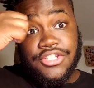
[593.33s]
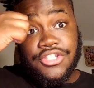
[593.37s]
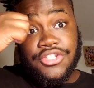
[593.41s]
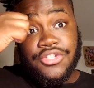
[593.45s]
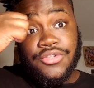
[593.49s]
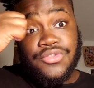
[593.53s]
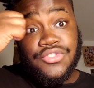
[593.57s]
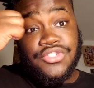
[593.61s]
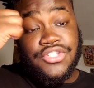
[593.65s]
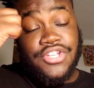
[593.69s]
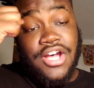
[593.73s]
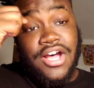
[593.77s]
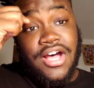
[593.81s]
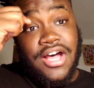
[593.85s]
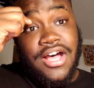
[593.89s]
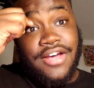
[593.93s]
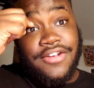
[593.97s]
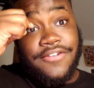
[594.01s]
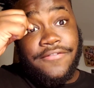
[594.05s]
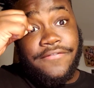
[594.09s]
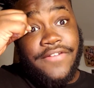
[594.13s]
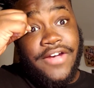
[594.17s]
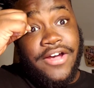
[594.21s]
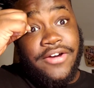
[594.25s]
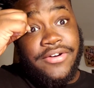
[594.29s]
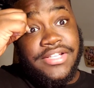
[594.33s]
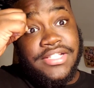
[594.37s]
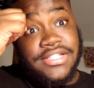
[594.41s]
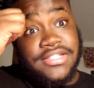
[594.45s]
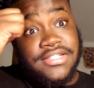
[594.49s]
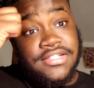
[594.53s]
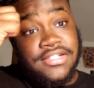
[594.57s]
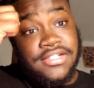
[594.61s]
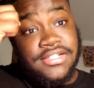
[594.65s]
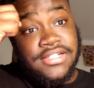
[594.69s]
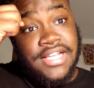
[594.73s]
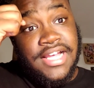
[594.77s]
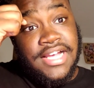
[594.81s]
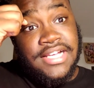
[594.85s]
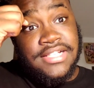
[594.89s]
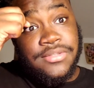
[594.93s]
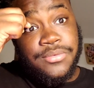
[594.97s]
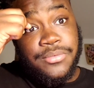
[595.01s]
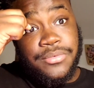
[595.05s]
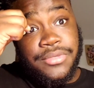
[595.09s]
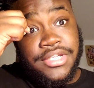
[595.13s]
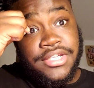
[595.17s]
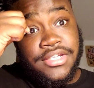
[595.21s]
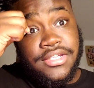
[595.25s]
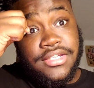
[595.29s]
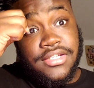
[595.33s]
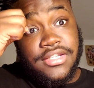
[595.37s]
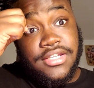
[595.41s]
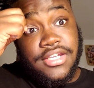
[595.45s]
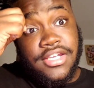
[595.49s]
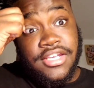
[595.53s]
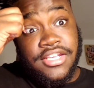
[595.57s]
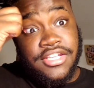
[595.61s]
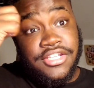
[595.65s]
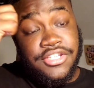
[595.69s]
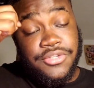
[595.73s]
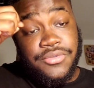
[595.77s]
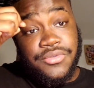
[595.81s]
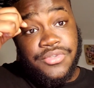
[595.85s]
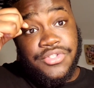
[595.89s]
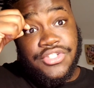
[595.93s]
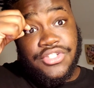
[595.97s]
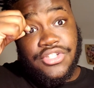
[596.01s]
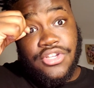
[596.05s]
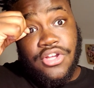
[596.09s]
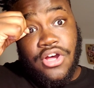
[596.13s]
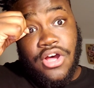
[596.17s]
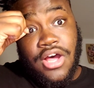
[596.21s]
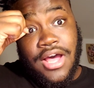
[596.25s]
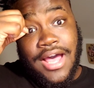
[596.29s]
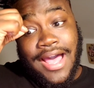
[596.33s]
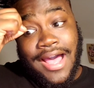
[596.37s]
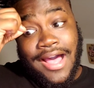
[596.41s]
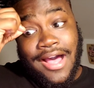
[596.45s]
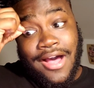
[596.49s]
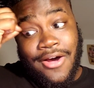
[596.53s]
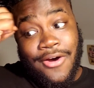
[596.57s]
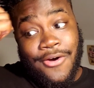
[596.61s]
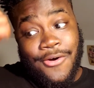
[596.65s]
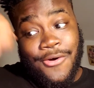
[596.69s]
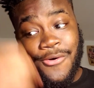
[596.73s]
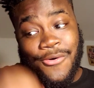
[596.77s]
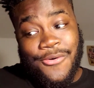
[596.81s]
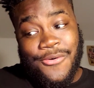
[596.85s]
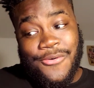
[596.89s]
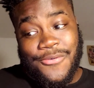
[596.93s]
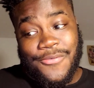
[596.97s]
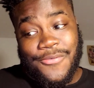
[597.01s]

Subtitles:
You saw how the Falcons looked last week, and you saw how